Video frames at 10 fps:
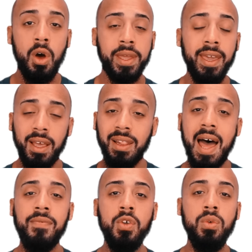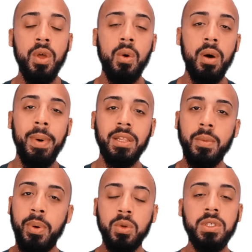Okay, a lot of you know about
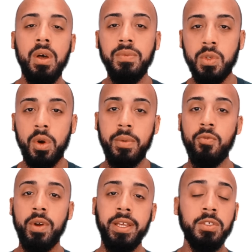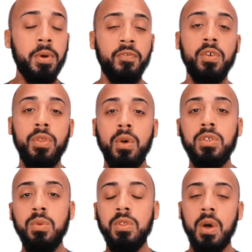the post-absorptive range, but for
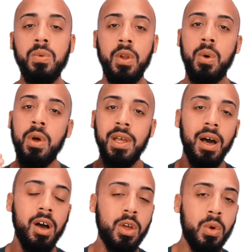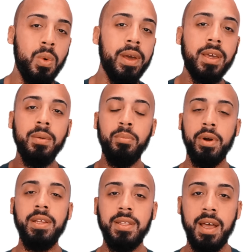those who don't know, a quick
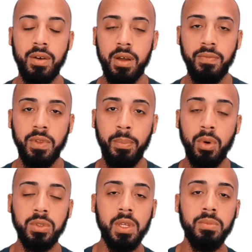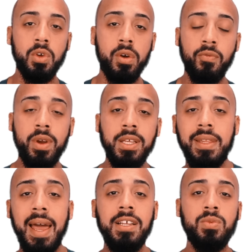breakdown of the post-absorptive range,
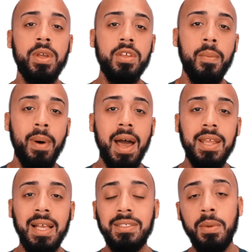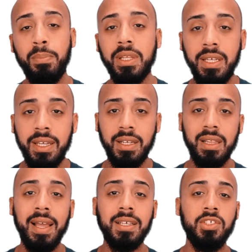that is when your body has depleted
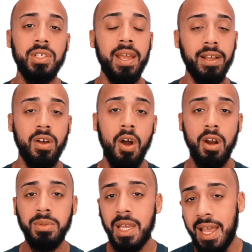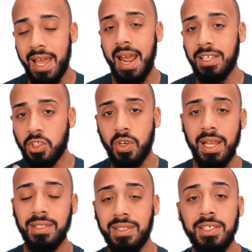glycogen and carbs and has
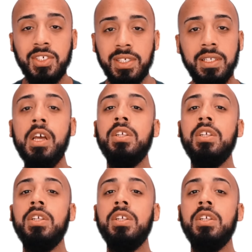transitioned